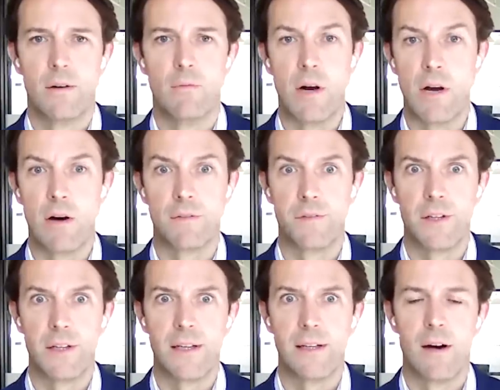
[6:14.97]
not
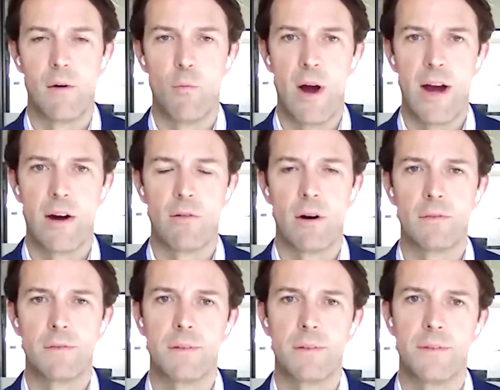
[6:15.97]
fully aware
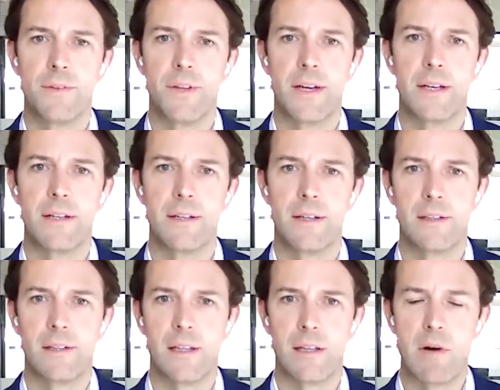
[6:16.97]
of, that I
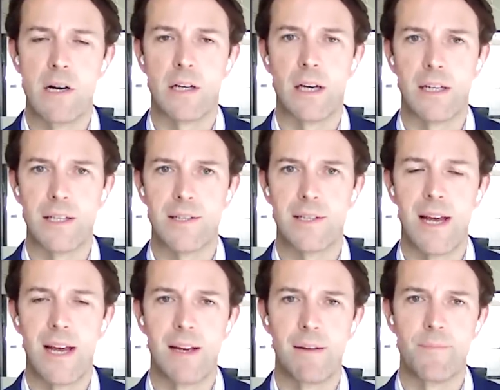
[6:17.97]
think the market can
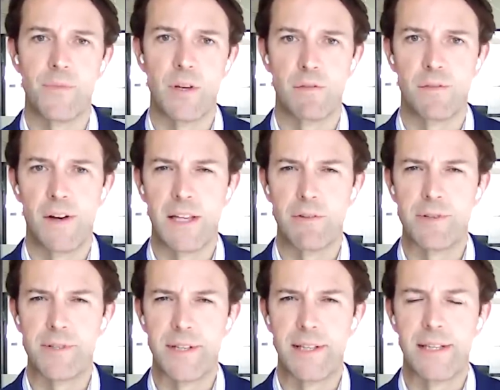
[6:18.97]
stay fairly
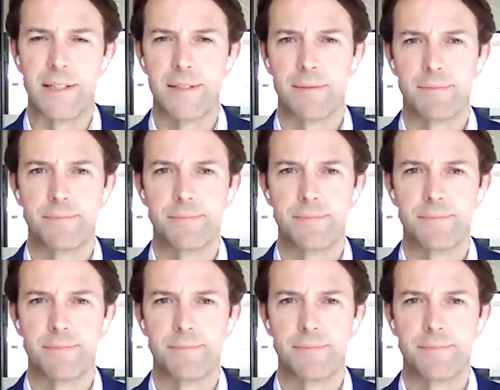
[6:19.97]
resilient.